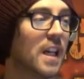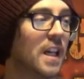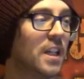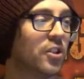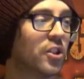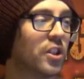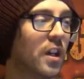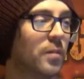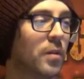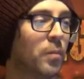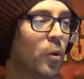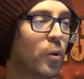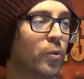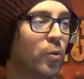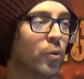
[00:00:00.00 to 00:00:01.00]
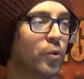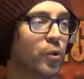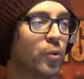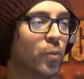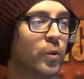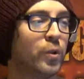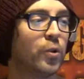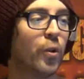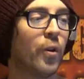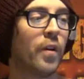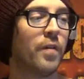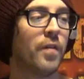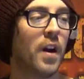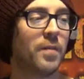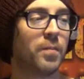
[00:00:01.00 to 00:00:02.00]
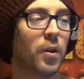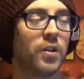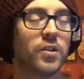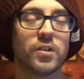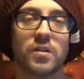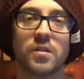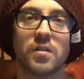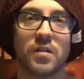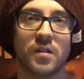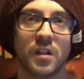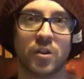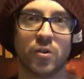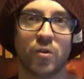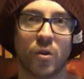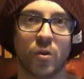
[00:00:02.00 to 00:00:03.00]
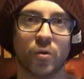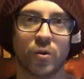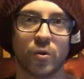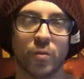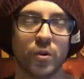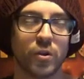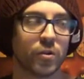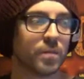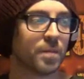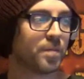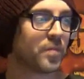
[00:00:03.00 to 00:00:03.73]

each time the model loses wound on a 5 plus they do not lose a wound.